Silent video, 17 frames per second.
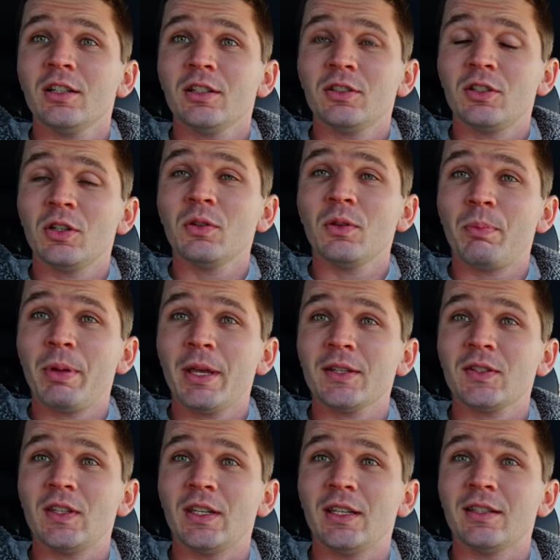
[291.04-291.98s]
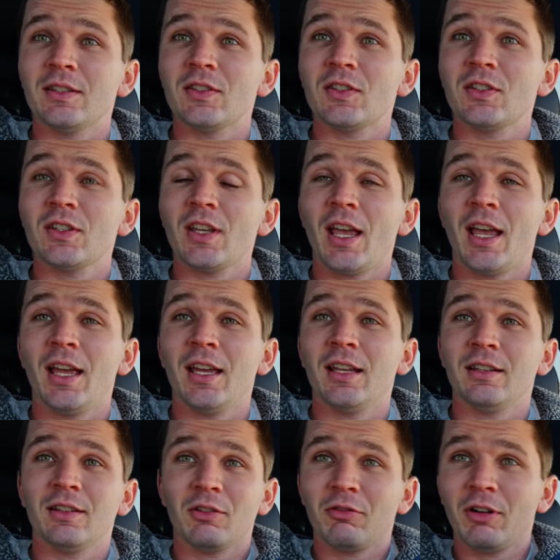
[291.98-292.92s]
to the pistons
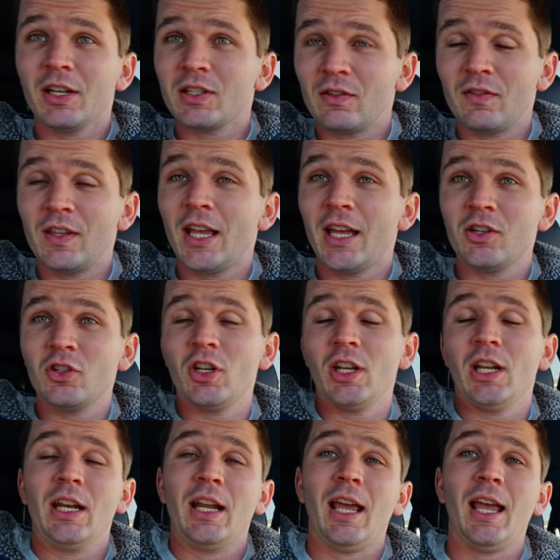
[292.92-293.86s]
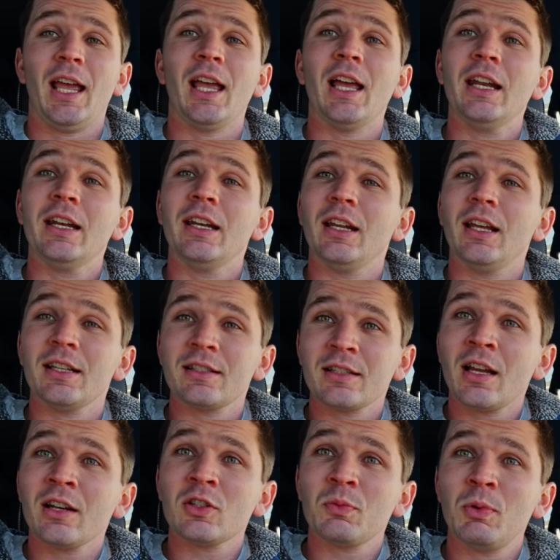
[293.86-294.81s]
and the rest of the engine, and it's
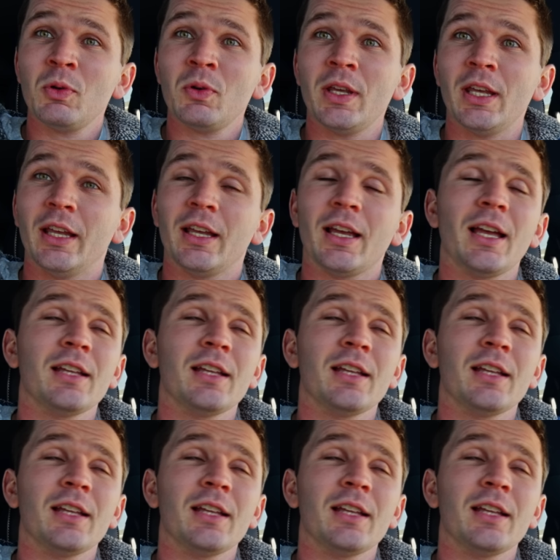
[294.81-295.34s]
kind of spooky.